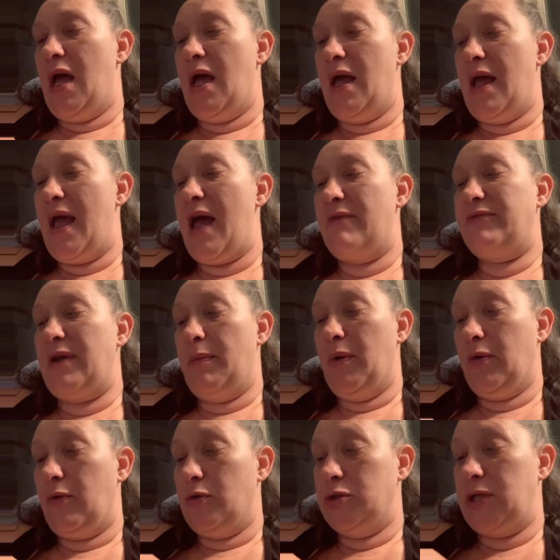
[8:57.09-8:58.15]
half double
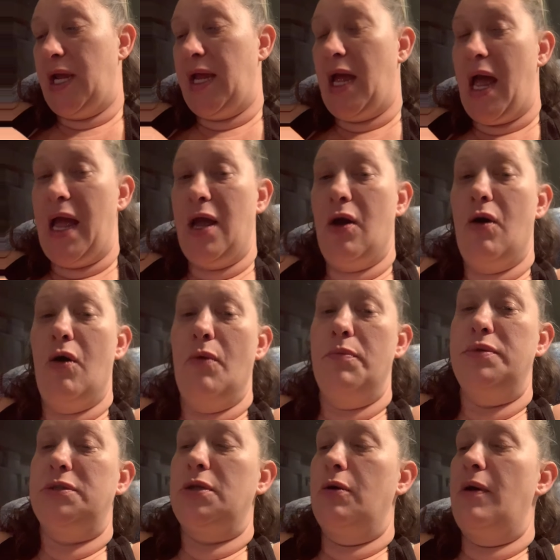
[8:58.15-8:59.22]
crochet. I hope
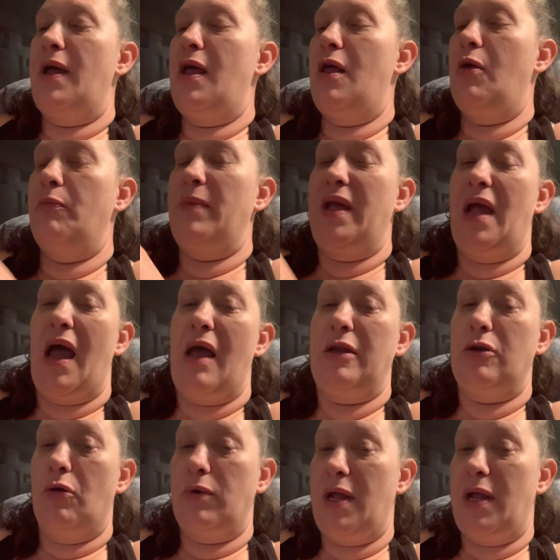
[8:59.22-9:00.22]
so help me I don't